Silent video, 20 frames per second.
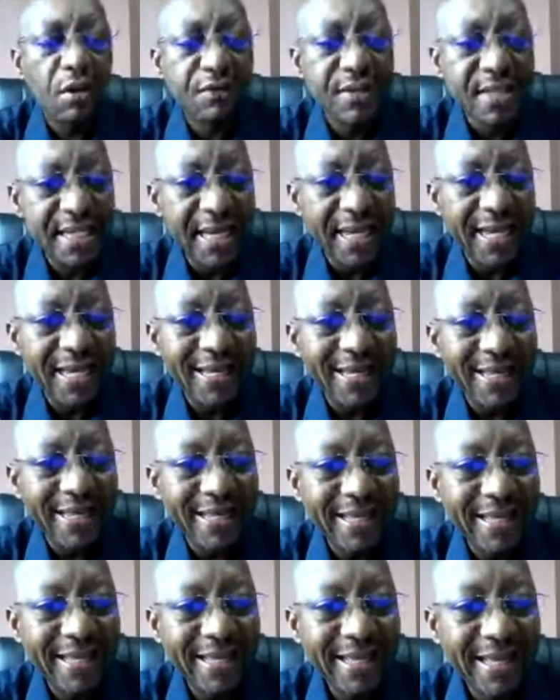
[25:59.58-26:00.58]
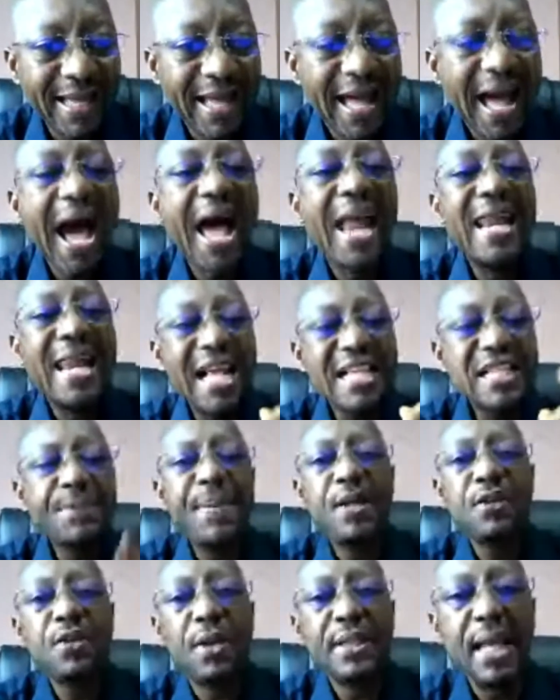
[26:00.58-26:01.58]
of the year? And last
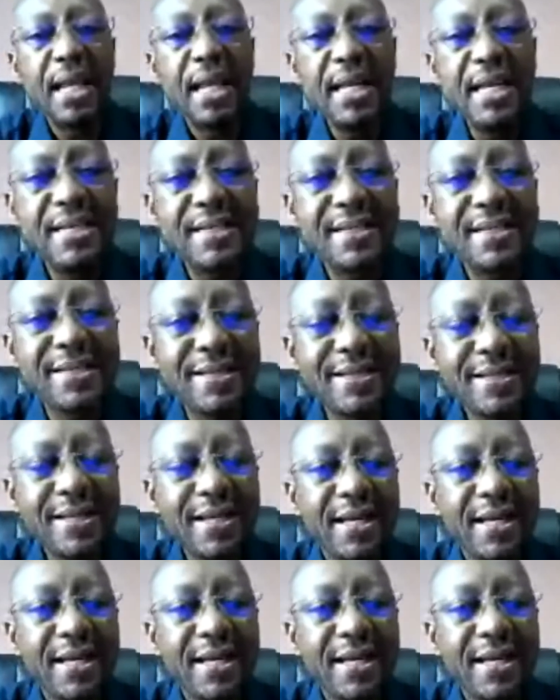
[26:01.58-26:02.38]
but not the least,